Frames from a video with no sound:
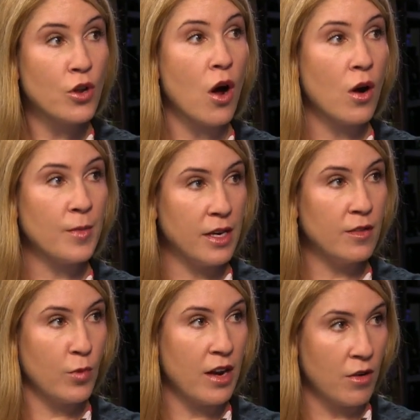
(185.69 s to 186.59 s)
Well, no, I
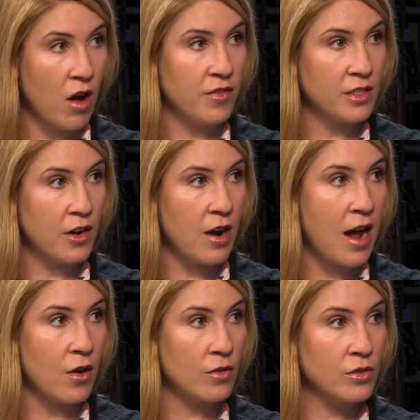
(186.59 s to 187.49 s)
mean, we had an office at our
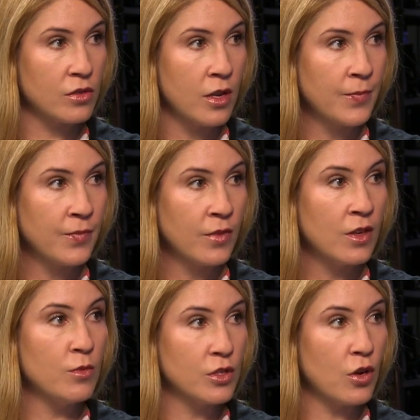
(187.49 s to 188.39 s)
house. Oh, it was home
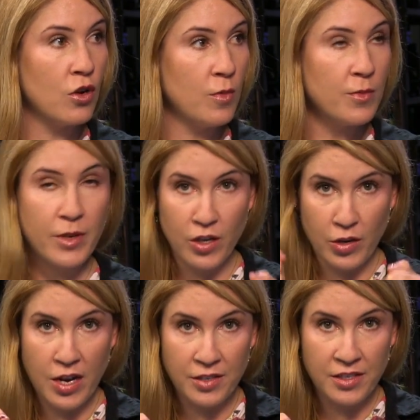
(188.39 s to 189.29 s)
office. It was the home, but you know,
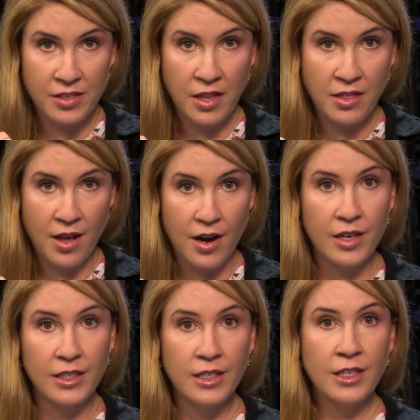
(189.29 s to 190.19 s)
you had to sit
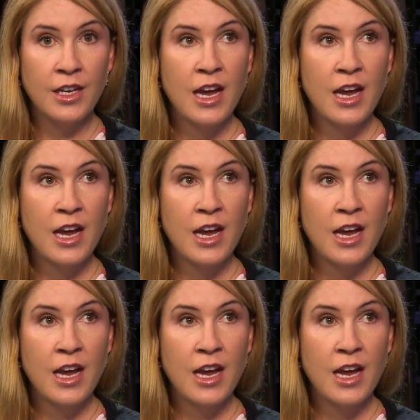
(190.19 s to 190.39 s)
there. Was it a